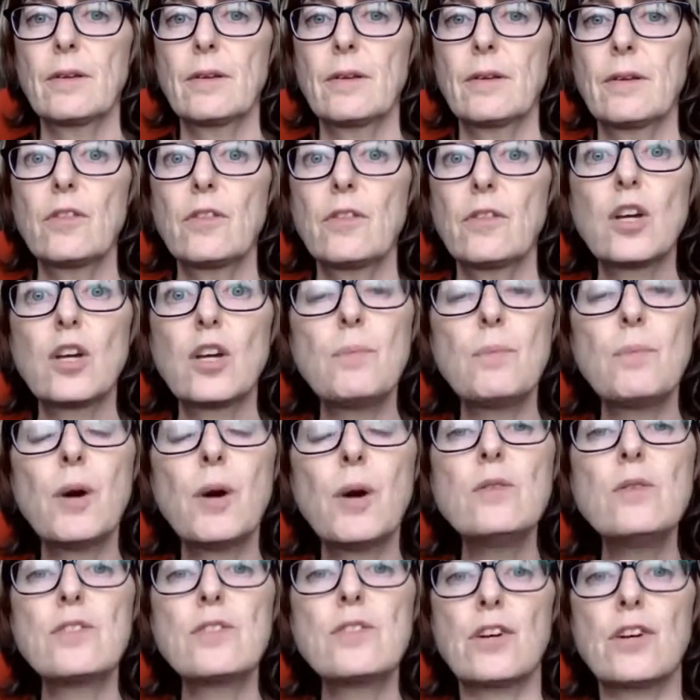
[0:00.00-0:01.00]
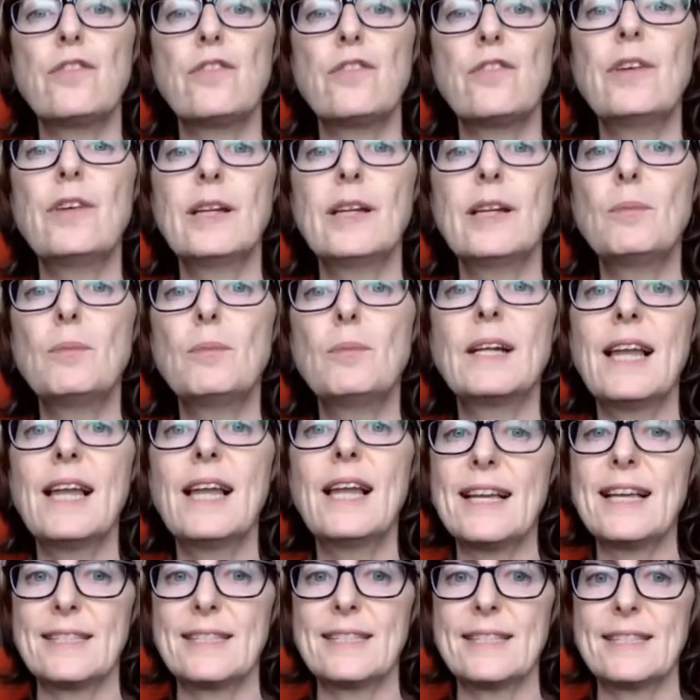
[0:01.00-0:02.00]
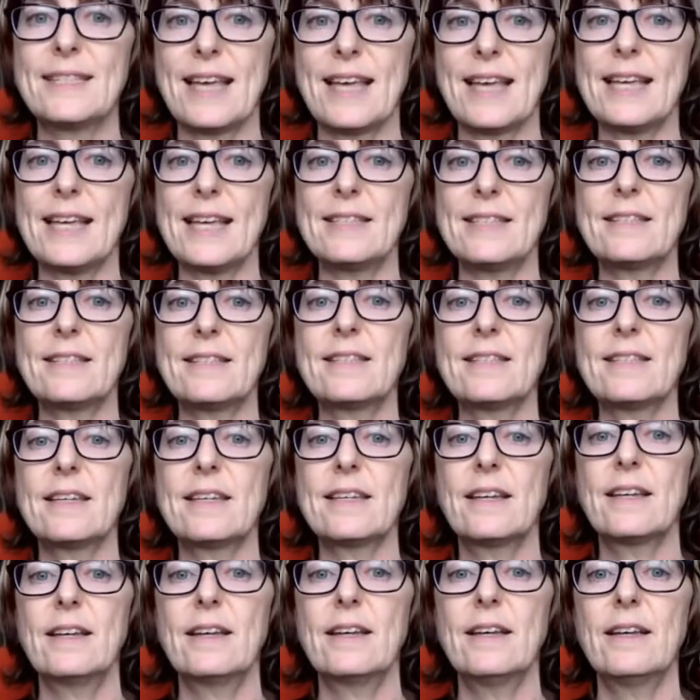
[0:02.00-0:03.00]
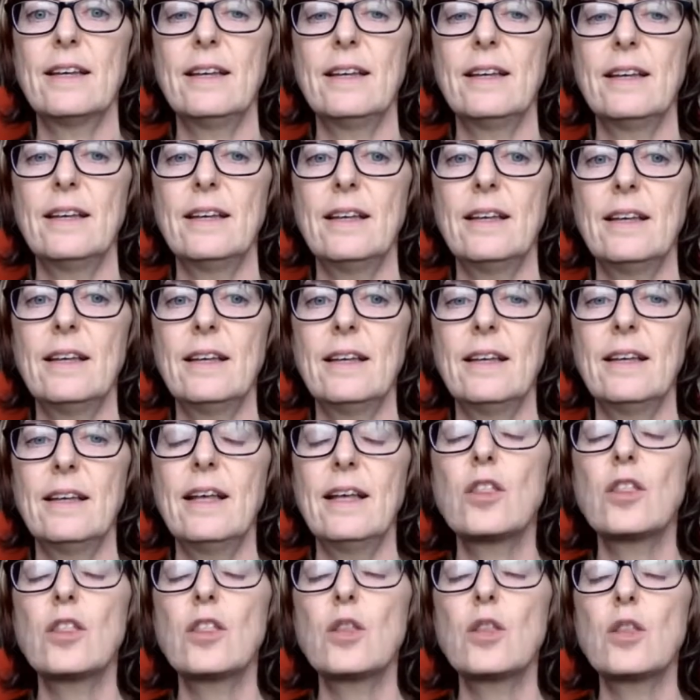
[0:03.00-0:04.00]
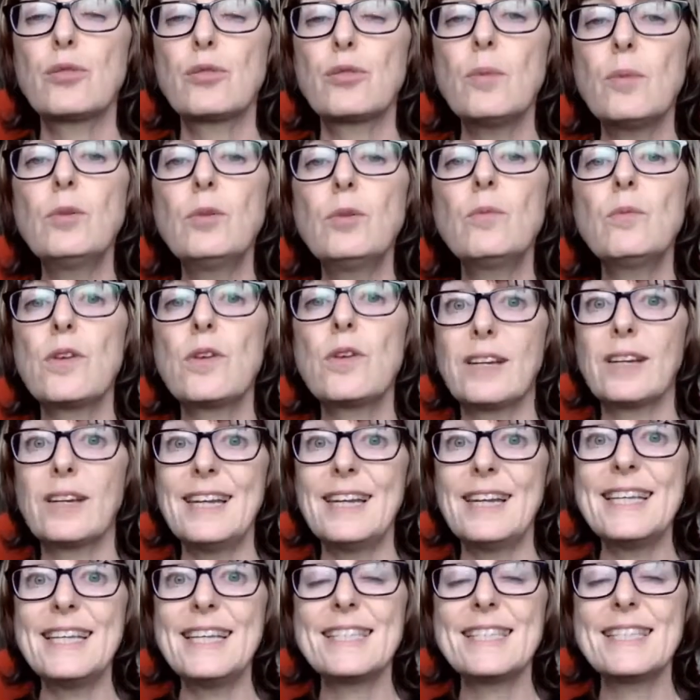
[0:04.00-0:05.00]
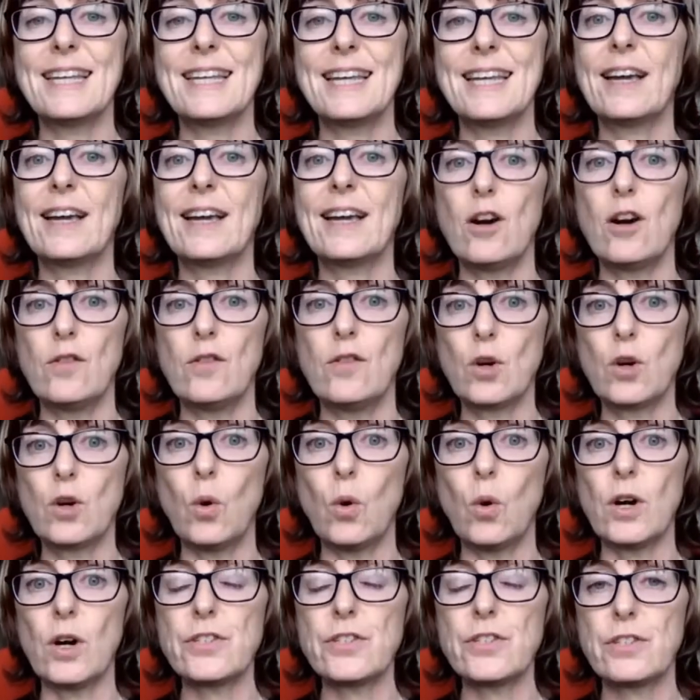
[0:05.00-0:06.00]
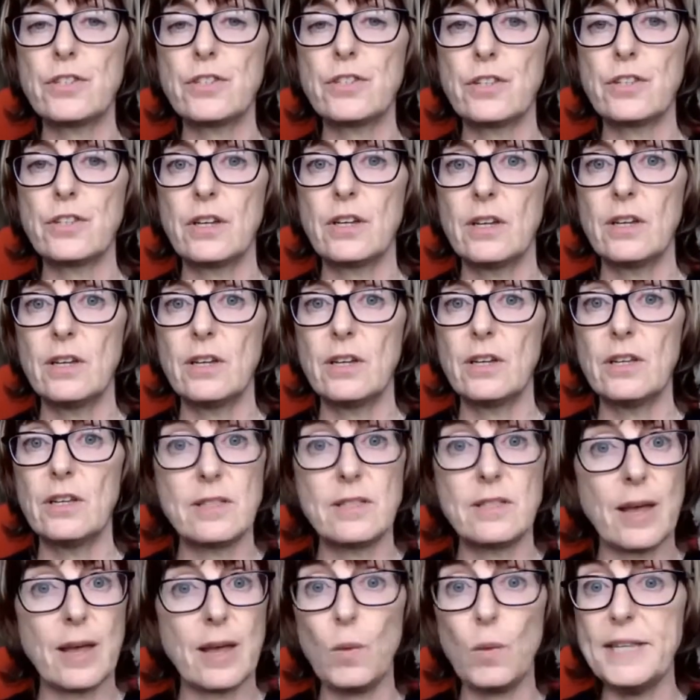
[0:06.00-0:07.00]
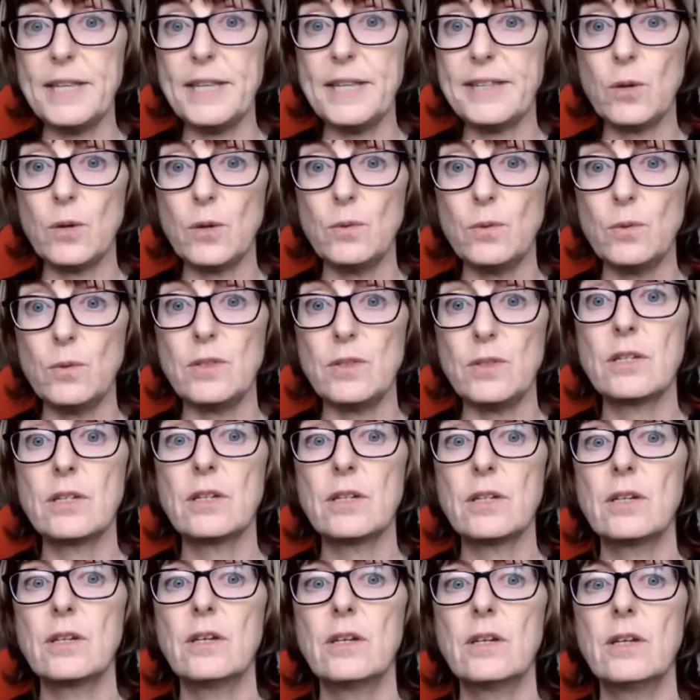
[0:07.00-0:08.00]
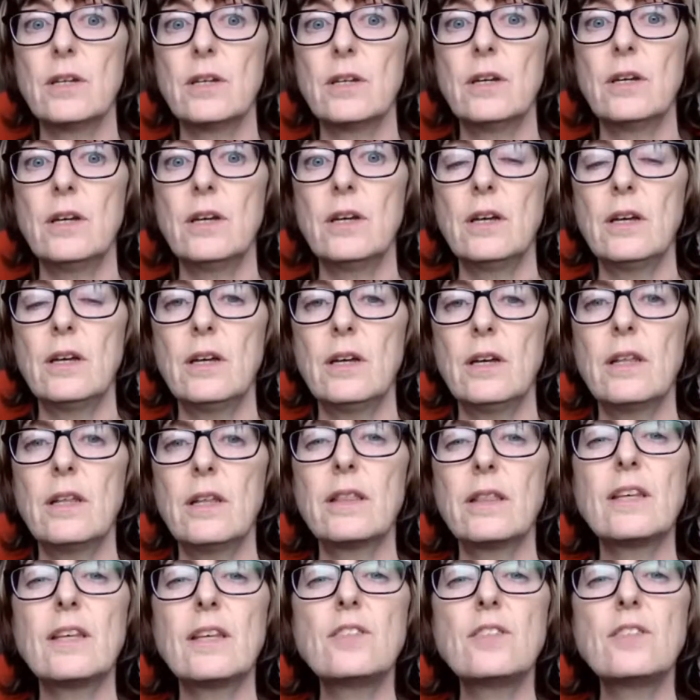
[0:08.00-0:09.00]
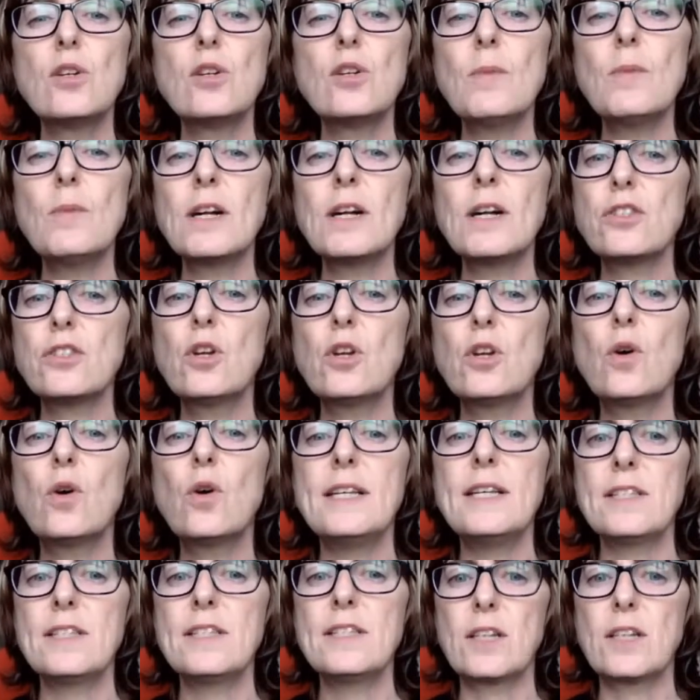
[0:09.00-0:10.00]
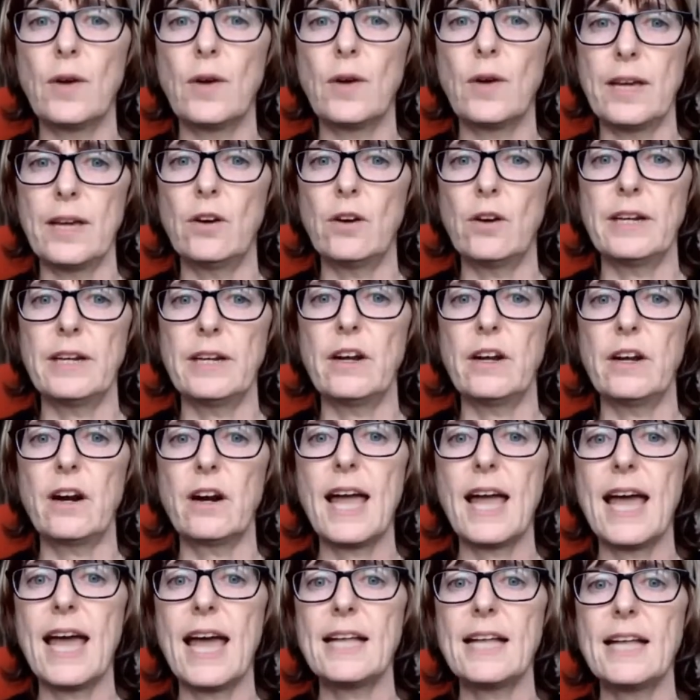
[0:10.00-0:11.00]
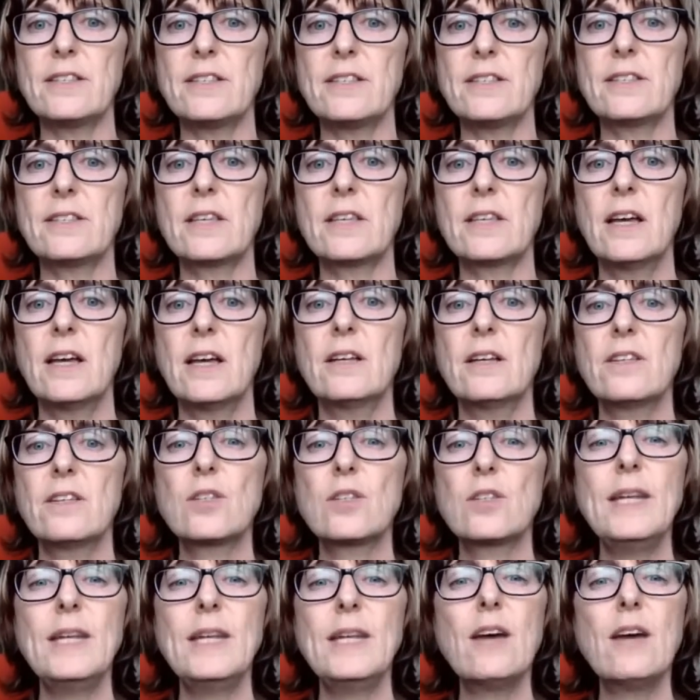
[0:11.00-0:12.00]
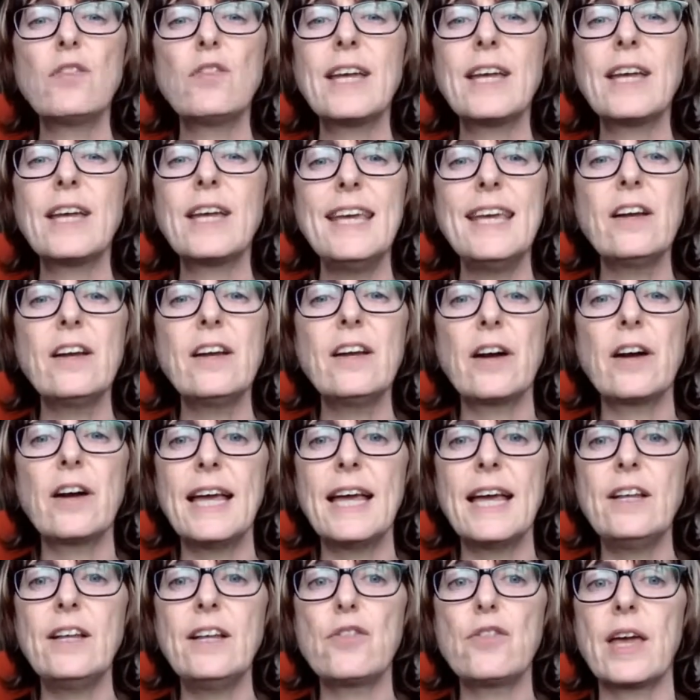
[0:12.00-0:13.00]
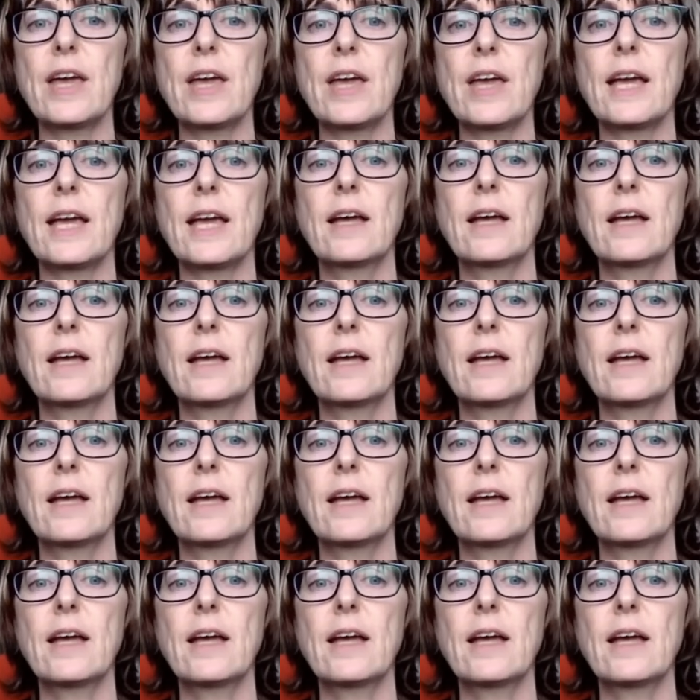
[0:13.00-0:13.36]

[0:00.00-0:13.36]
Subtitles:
The composer, Philip Glass, says, "The problem with listening, of course, is that we don't. There's too much noise going on in our heads, so we never hear anything.